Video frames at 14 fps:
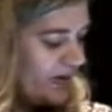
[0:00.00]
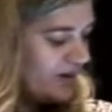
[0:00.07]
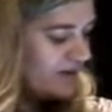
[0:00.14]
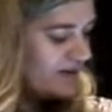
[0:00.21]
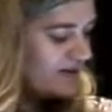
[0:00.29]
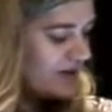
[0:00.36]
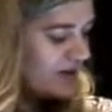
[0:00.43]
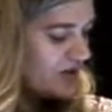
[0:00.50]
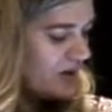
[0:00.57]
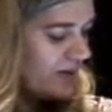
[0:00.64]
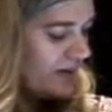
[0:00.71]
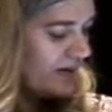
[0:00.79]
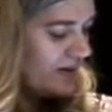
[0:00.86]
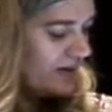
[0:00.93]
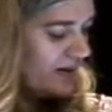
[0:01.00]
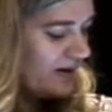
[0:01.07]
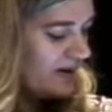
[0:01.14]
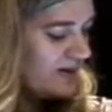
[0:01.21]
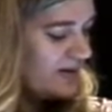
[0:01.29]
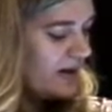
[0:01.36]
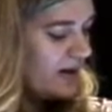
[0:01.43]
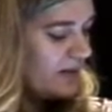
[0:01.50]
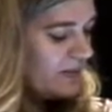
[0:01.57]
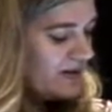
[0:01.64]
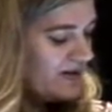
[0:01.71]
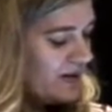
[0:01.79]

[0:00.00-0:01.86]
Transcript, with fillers: a discussion about uh, Seligman's